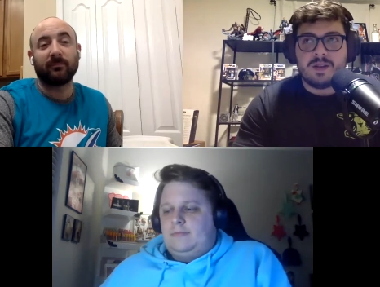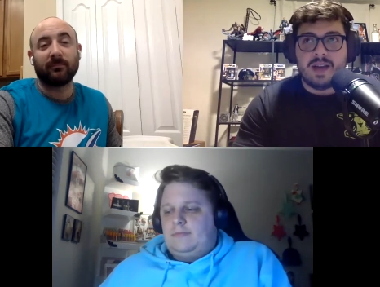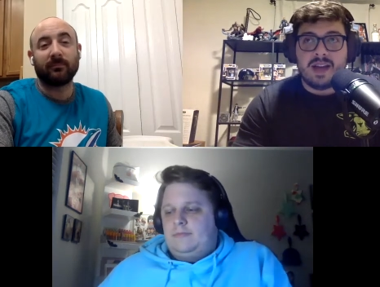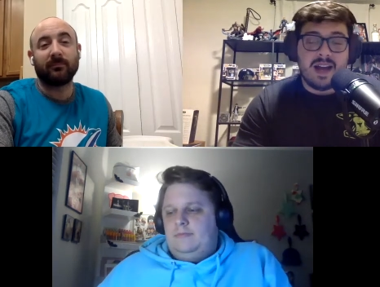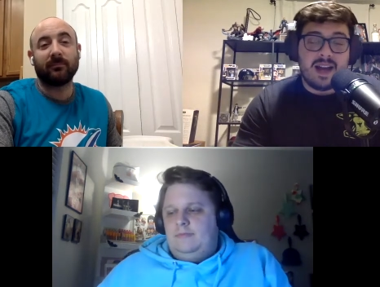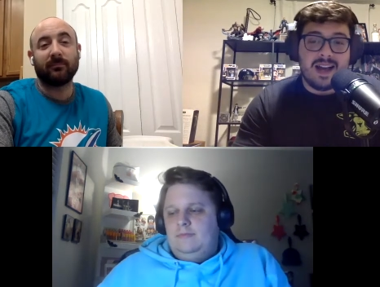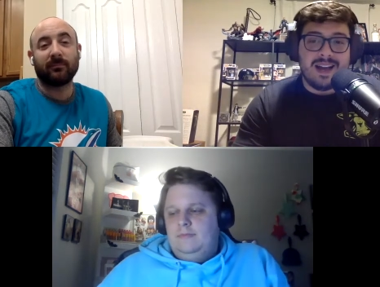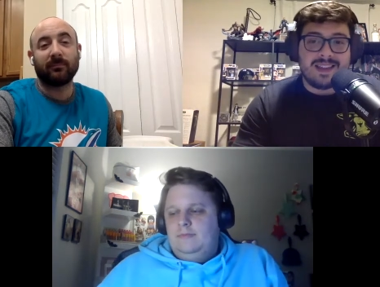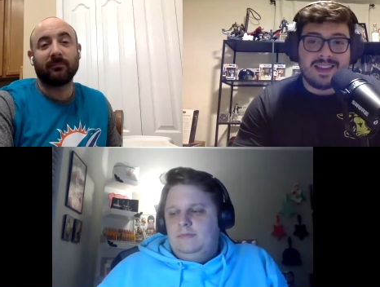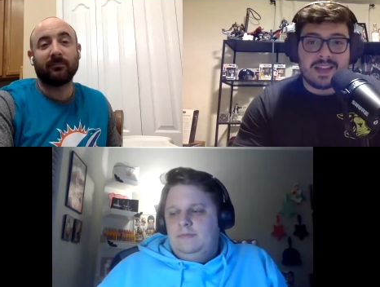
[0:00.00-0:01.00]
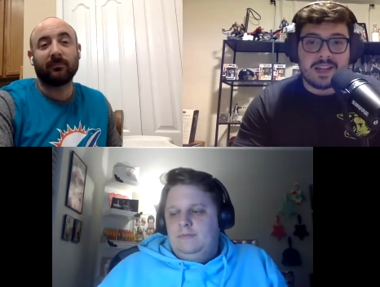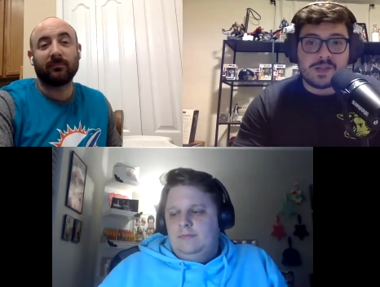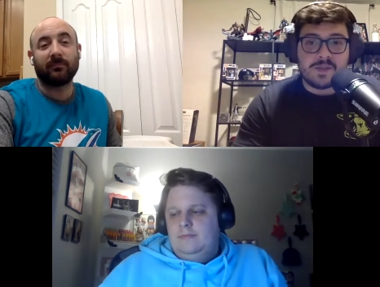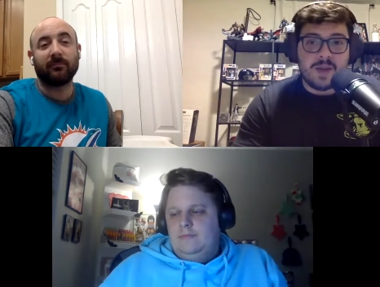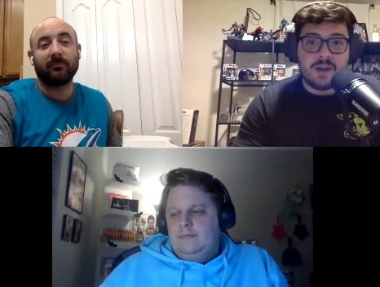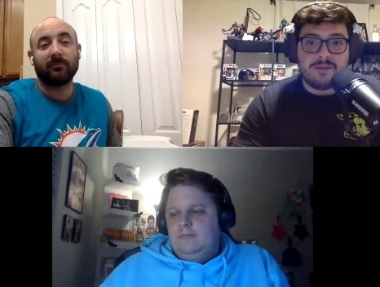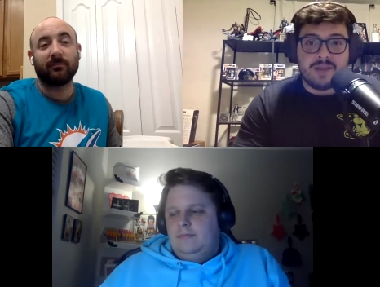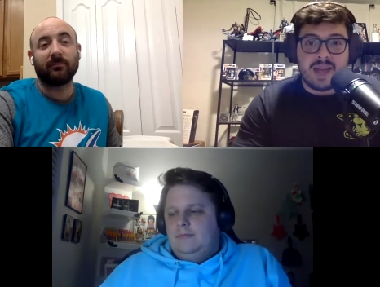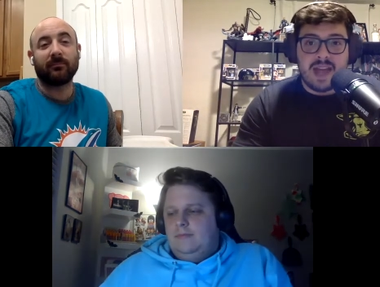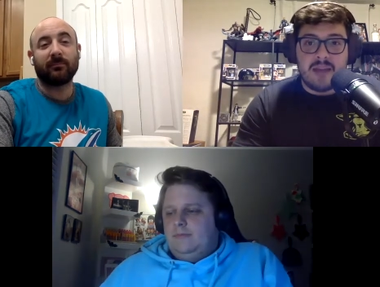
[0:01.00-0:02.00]
Speaker 1: and I, I think that's just better for
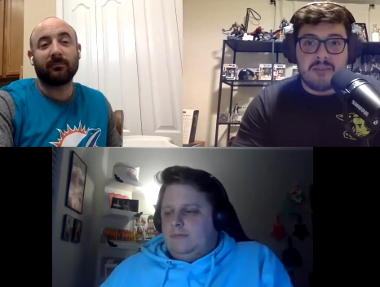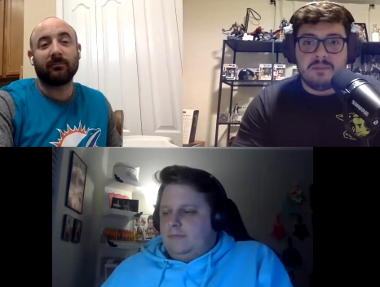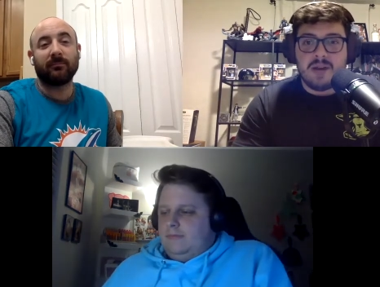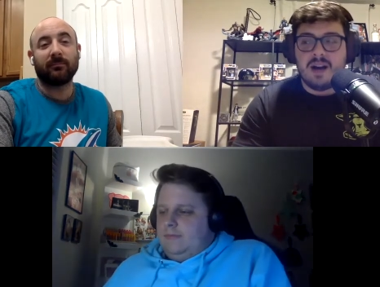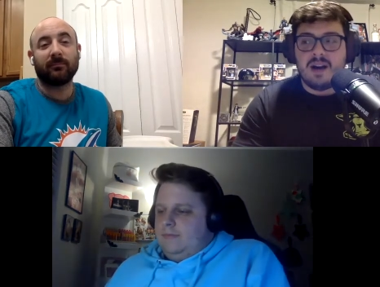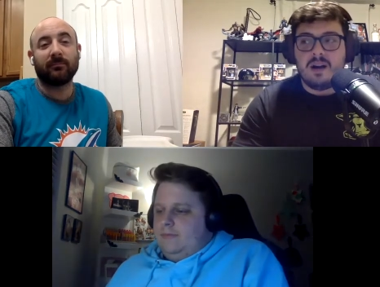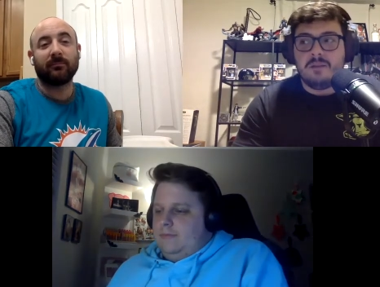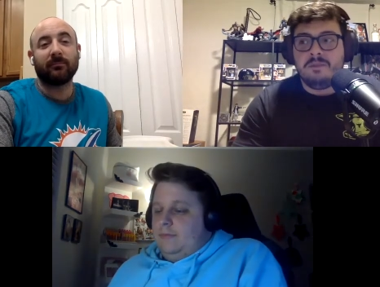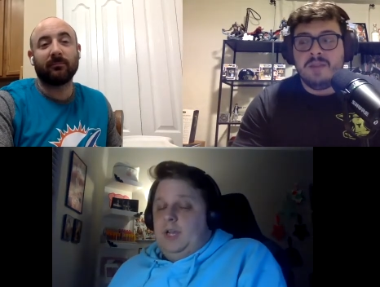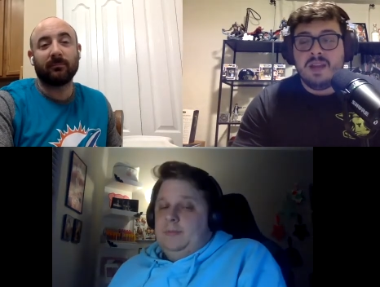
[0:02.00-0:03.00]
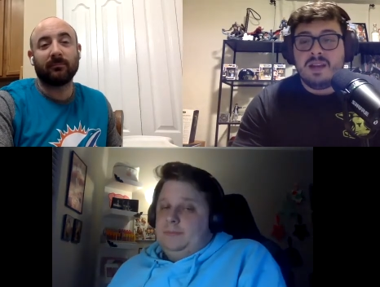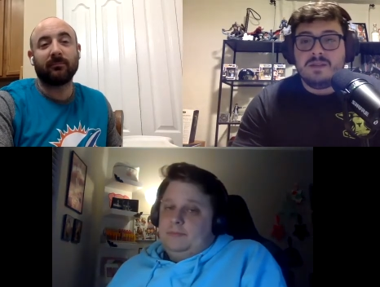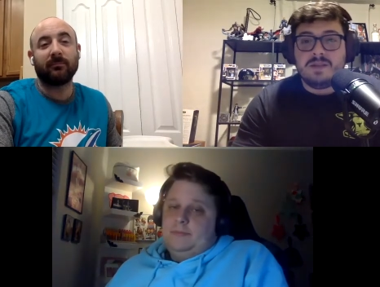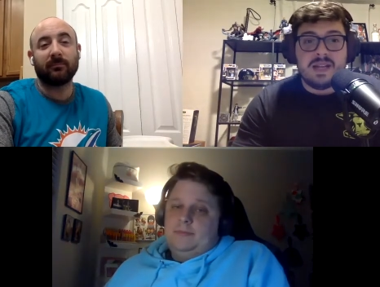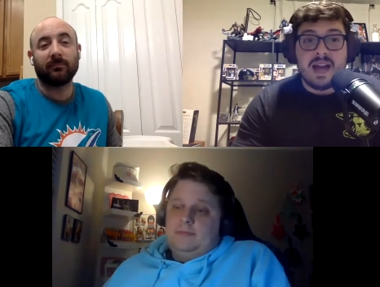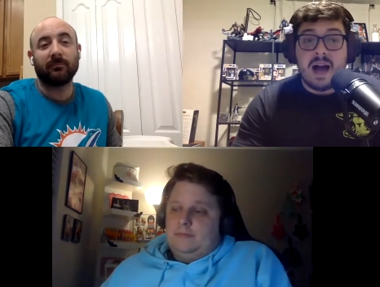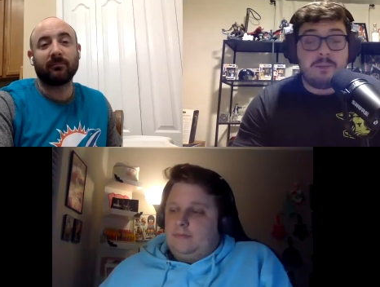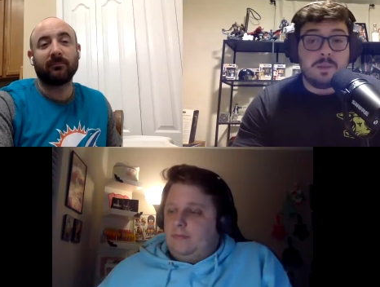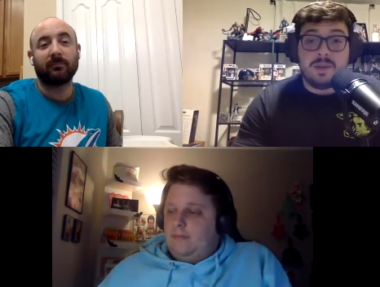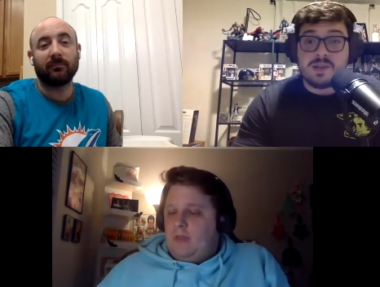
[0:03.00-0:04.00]
the game. Um, yeah. D
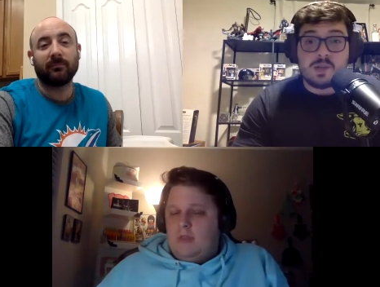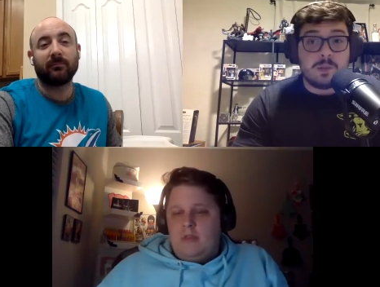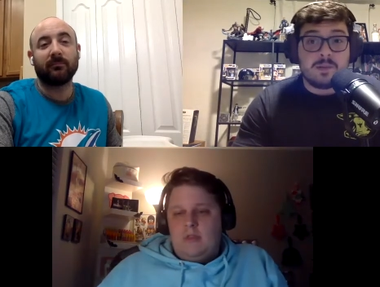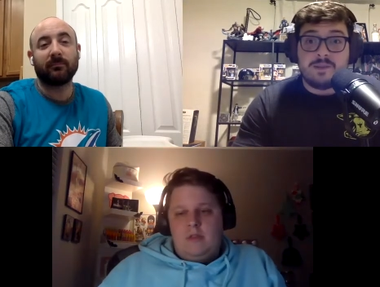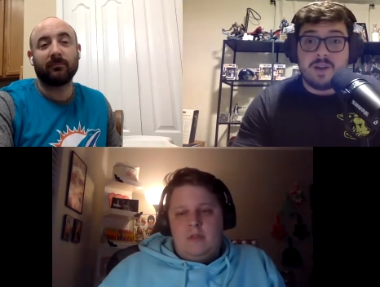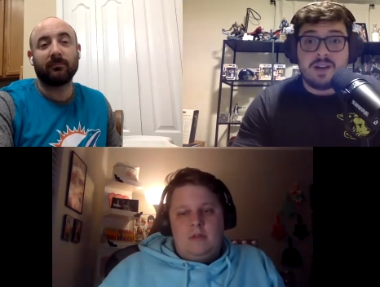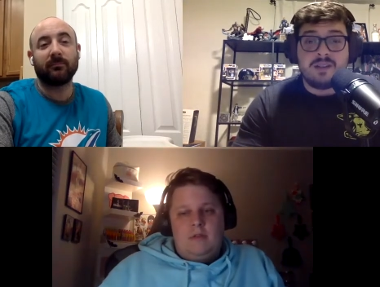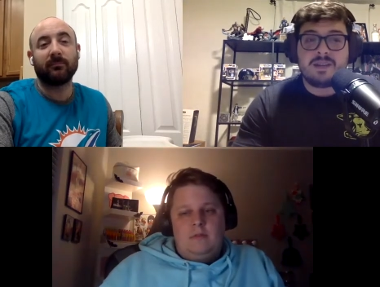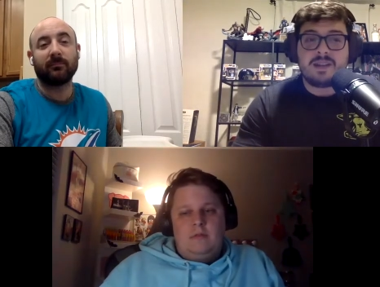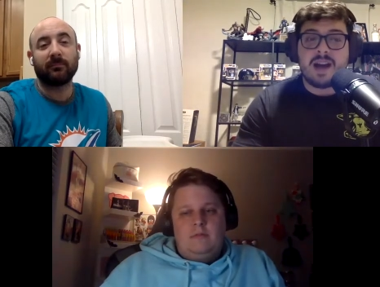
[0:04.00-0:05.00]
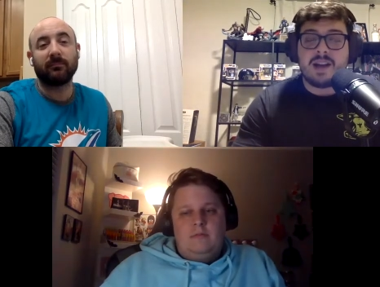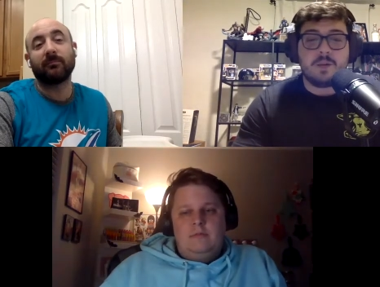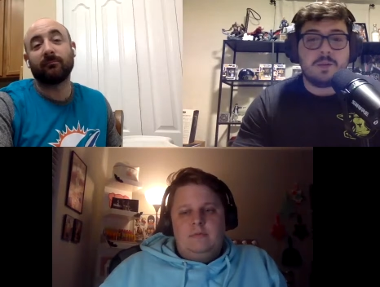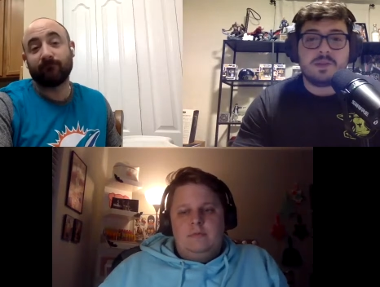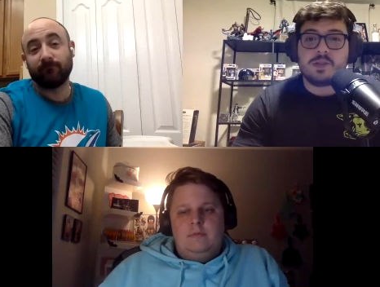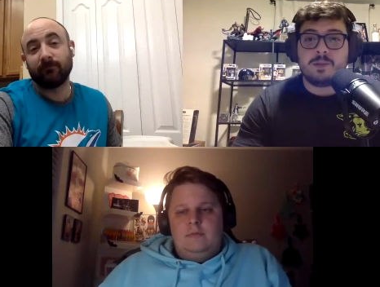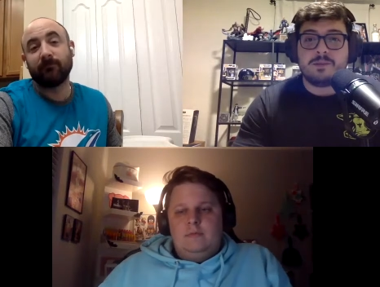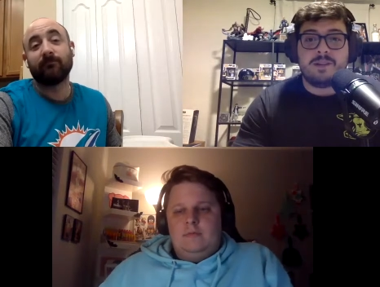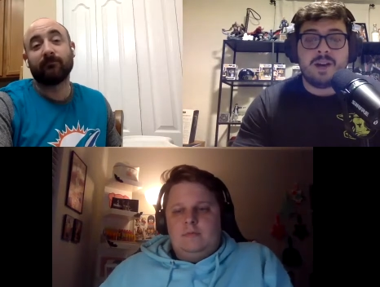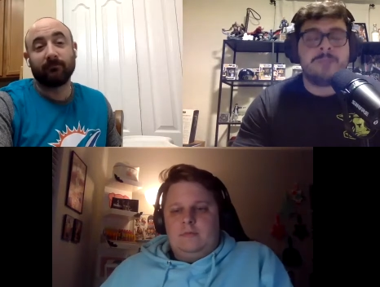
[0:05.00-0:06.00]
Hop would be super fun. Kyler would be
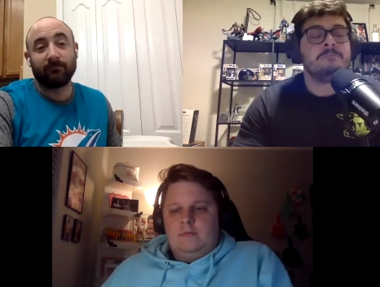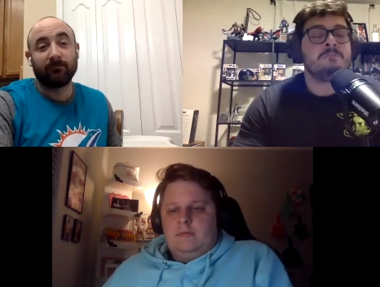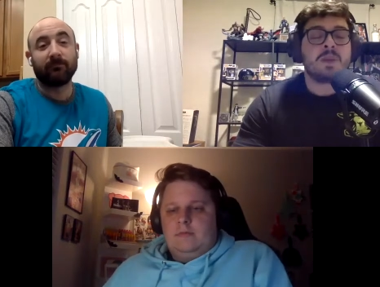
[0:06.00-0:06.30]
super fun.